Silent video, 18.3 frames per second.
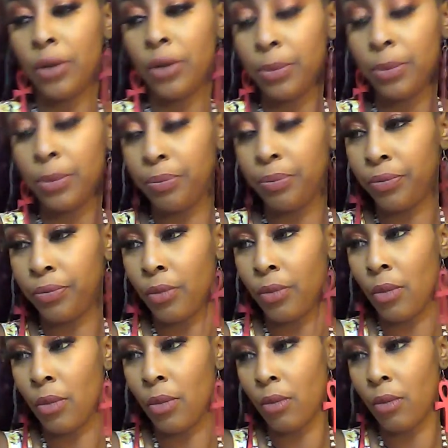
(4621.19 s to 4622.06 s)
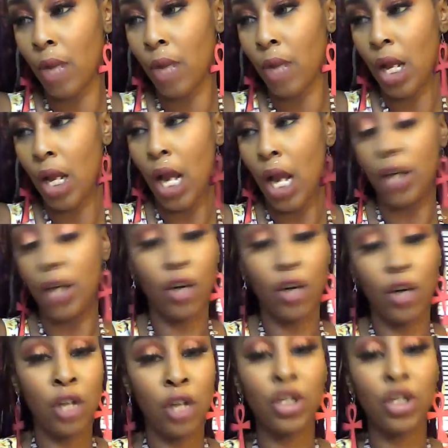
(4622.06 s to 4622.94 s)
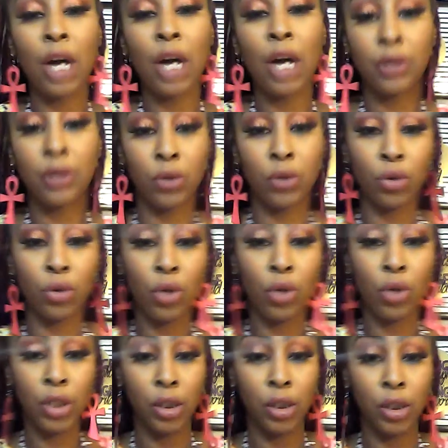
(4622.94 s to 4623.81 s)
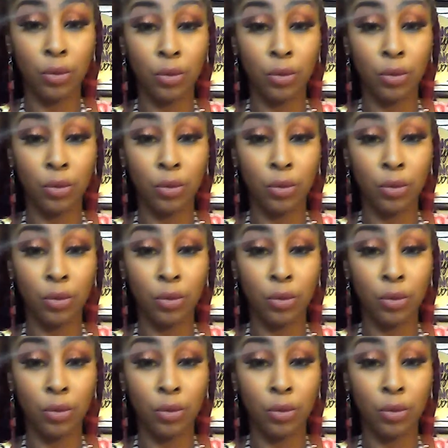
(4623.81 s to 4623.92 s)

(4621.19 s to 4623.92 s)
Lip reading: And your inner child is going to talk to you.